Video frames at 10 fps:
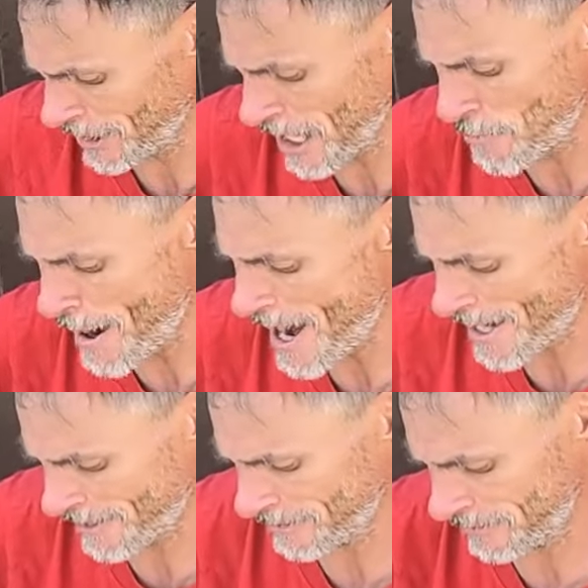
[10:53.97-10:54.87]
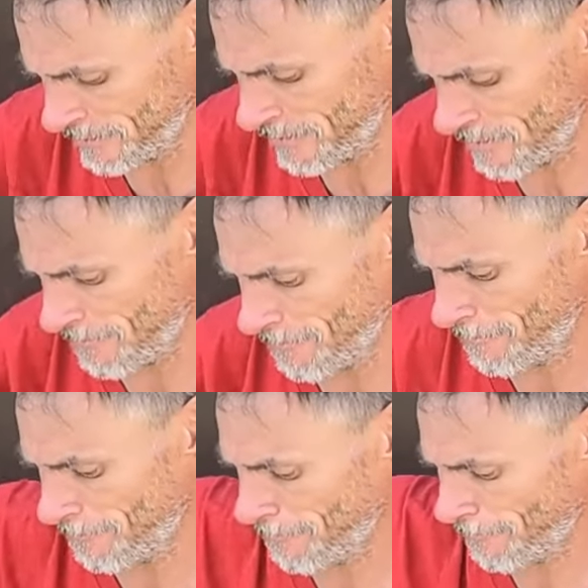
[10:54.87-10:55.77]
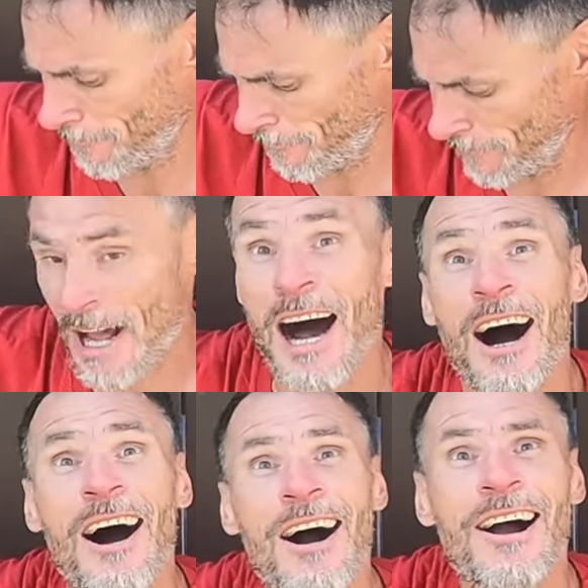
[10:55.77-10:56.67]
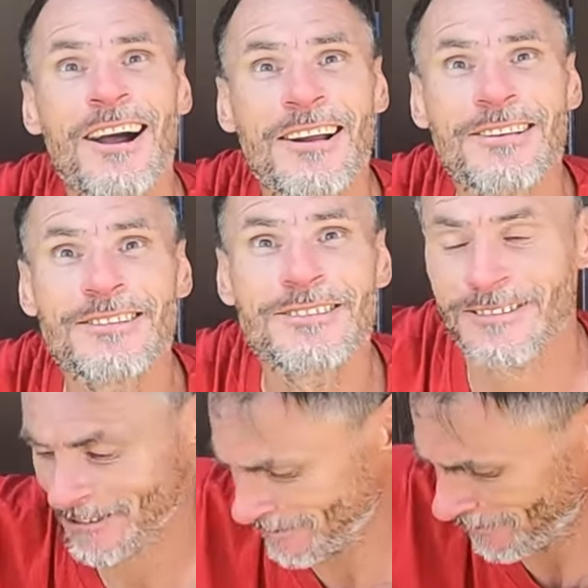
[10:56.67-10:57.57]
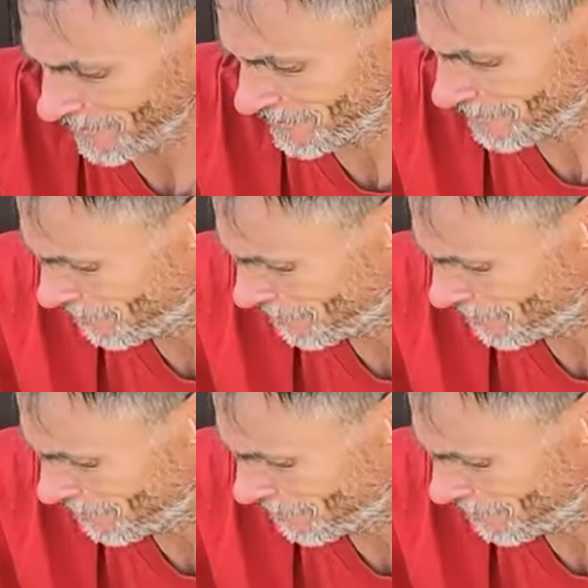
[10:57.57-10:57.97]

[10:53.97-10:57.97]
I'll tell you, you're gonna like those soon. They're gonna yeah. Uh-huh. those sweatpants will come in handy.